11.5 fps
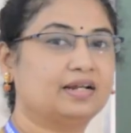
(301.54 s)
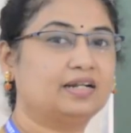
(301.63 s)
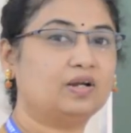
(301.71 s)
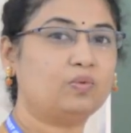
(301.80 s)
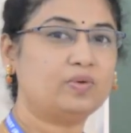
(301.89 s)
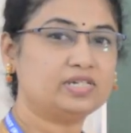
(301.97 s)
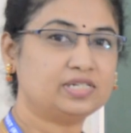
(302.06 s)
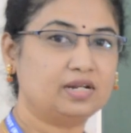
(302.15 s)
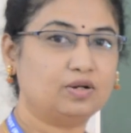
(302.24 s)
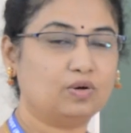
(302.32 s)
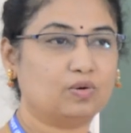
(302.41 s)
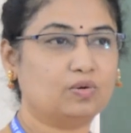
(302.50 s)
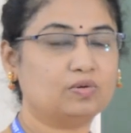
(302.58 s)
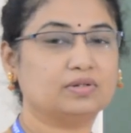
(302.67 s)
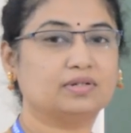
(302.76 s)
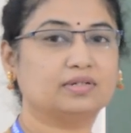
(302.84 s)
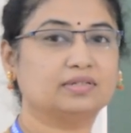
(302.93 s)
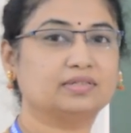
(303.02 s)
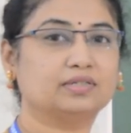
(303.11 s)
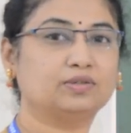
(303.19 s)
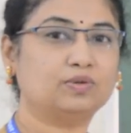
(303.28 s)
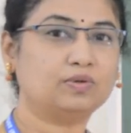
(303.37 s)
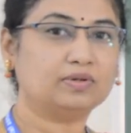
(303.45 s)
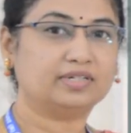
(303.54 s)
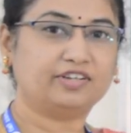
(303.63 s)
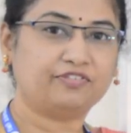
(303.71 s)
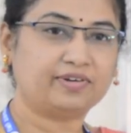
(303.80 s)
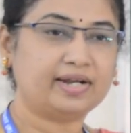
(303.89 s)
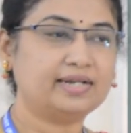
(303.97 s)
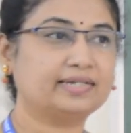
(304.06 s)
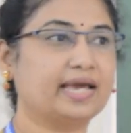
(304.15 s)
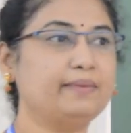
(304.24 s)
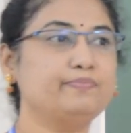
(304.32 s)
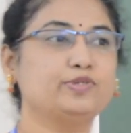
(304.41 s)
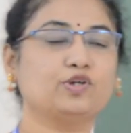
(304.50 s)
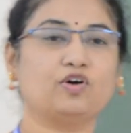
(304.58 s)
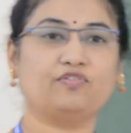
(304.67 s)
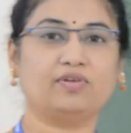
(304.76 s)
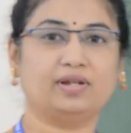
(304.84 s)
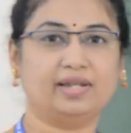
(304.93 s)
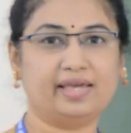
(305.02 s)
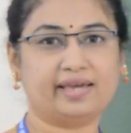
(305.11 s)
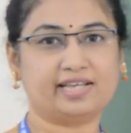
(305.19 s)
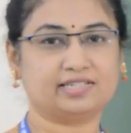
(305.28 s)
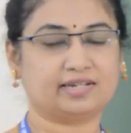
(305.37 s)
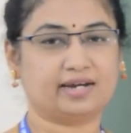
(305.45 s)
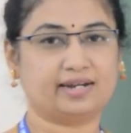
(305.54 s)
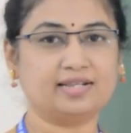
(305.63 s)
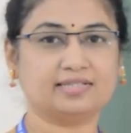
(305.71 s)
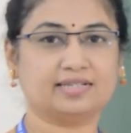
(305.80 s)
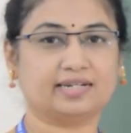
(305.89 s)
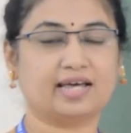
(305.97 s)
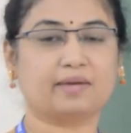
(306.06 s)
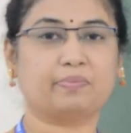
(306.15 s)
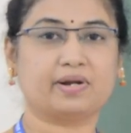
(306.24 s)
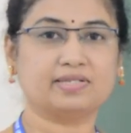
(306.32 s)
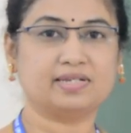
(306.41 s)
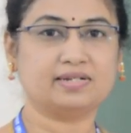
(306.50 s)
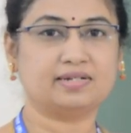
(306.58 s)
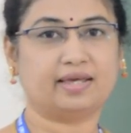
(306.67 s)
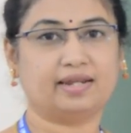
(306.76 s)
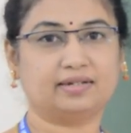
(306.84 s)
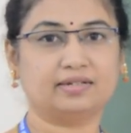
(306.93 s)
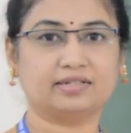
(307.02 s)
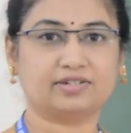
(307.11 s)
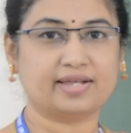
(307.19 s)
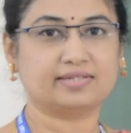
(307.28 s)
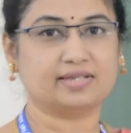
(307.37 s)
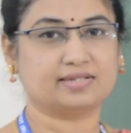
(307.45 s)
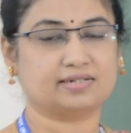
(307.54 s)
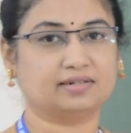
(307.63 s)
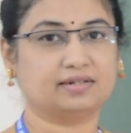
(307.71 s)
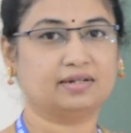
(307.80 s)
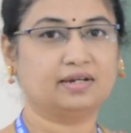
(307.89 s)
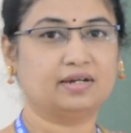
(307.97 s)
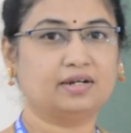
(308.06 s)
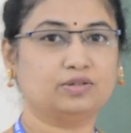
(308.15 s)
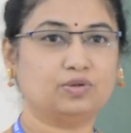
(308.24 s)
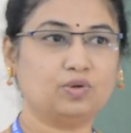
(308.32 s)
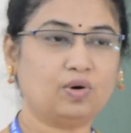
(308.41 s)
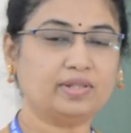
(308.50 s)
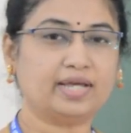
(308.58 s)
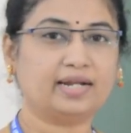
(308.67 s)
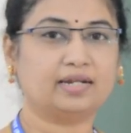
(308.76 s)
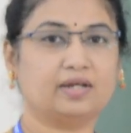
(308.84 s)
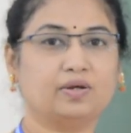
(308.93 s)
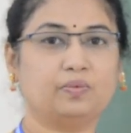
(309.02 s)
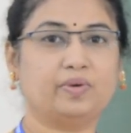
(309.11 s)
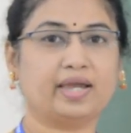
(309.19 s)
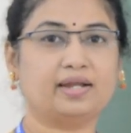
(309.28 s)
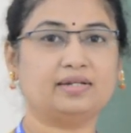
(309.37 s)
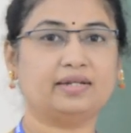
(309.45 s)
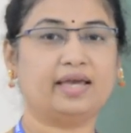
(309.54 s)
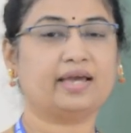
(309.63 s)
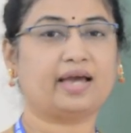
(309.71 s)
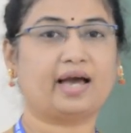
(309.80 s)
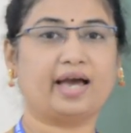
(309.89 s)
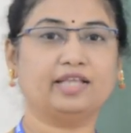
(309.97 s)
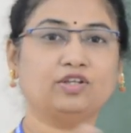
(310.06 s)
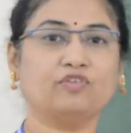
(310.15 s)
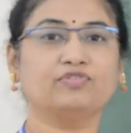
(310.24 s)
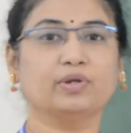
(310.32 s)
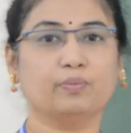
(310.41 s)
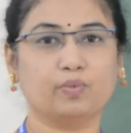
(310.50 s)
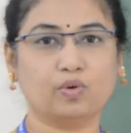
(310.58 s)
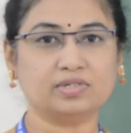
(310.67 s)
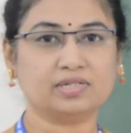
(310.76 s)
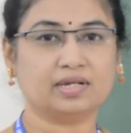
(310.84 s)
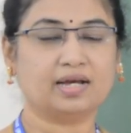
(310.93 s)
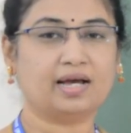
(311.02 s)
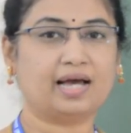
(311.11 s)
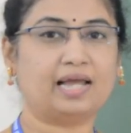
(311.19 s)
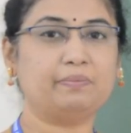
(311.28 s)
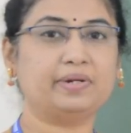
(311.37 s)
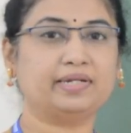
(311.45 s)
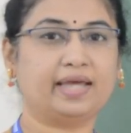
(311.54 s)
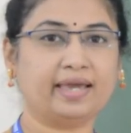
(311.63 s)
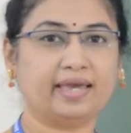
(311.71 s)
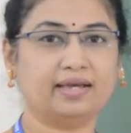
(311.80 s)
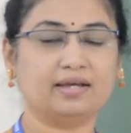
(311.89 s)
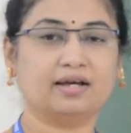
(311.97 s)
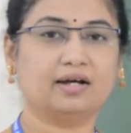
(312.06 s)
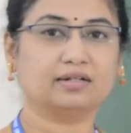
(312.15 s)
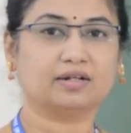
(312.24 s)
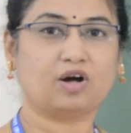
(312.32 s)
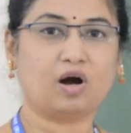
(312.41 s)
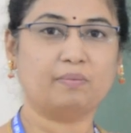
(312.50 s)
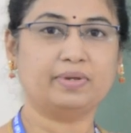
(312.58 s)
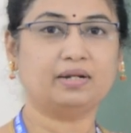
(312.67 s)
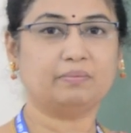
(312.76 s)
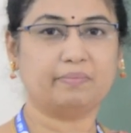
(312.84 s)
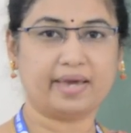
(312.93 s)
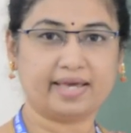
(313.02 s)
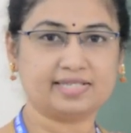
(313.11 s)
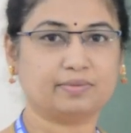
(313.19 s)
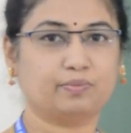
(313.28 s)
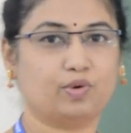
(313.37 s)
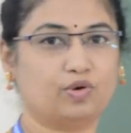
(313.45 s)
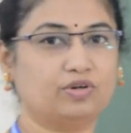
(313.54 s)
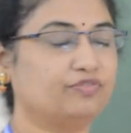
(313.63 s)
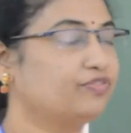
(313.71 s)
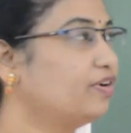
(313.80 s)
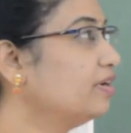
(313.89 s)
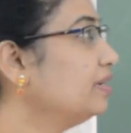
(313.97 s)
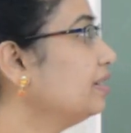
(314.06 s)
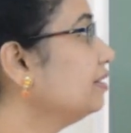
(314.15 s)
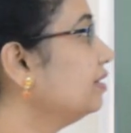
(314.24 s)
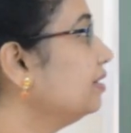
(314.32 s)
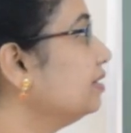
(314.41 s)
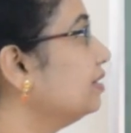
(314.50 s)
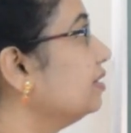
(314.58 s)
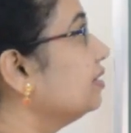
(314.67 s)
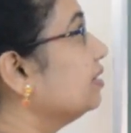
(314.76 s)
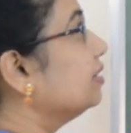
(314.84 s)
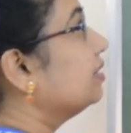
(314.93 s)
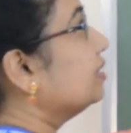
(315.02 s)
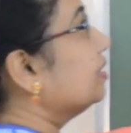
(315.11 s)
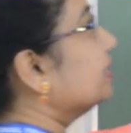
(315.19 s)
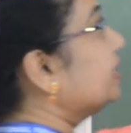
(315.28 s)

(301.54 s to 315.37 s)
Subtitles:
Now we shall know the two different types of leakage currents that are present in transistor. To know that, we can take either of the modes. I will be taking common base mode for the